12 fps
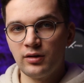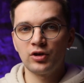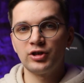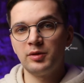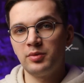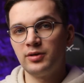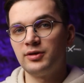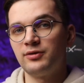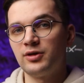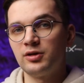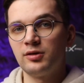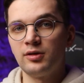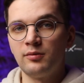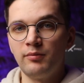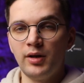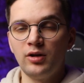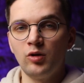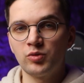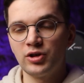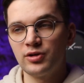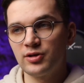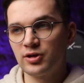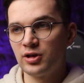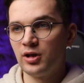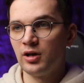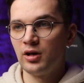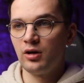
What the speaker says: For example, different pen options